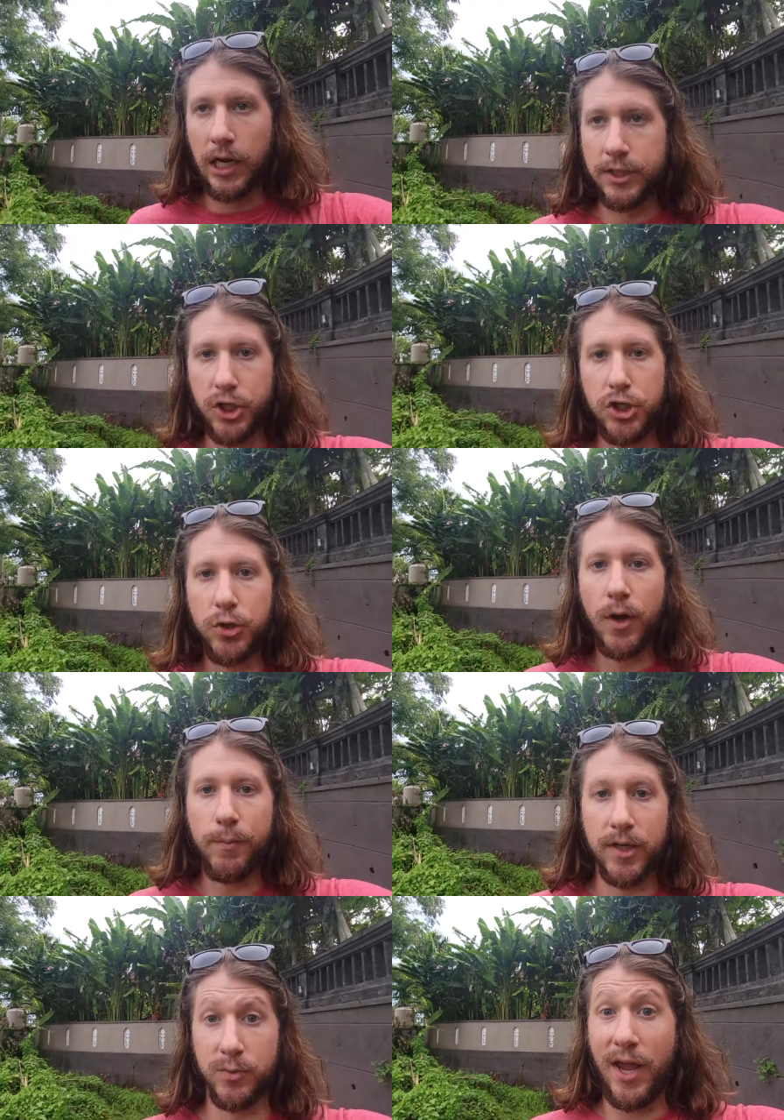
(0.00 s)
To do it
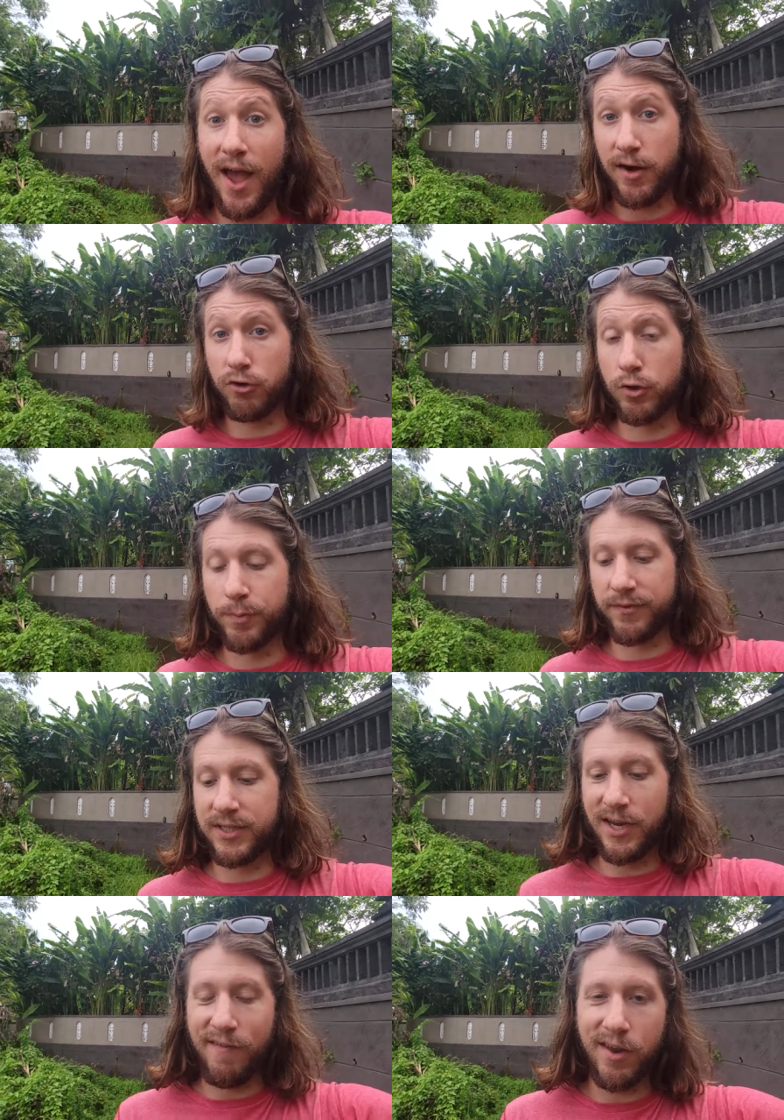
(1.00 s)
because we had a group of
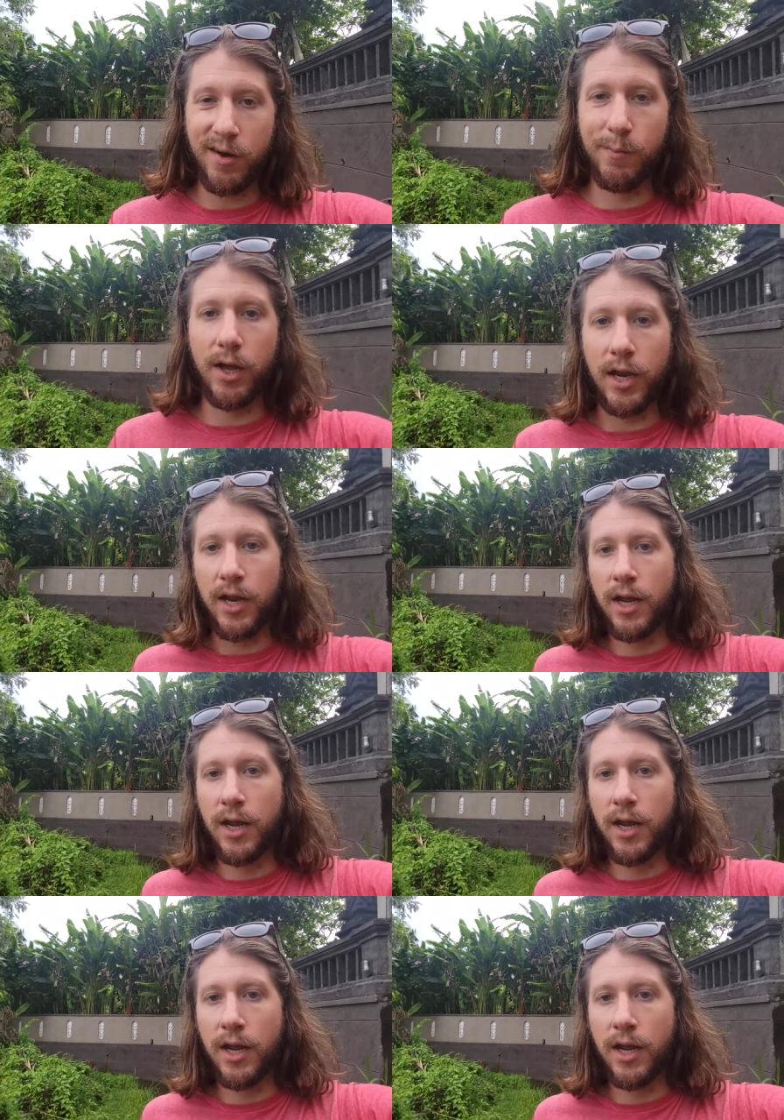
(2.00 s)
7, but